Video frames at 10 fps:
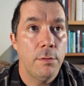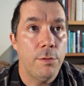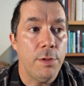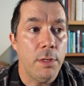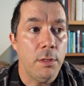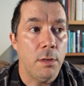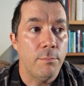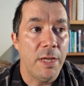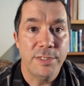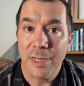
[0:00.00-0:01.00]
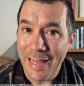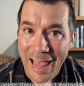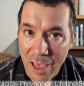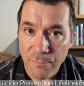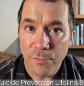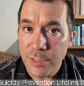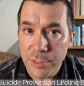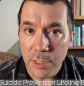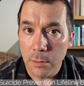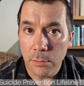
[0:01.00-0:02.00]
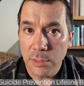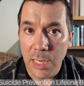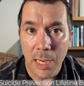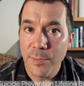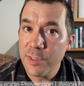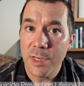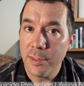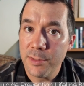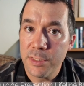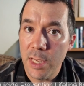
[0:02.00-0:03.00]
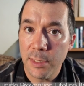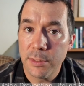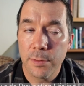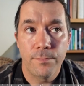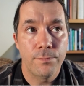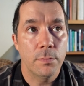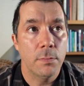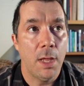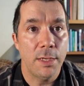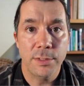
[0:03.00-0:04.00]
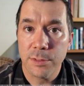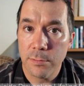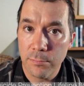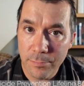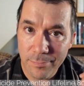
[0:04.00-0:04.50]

Basically every single time the sun set, as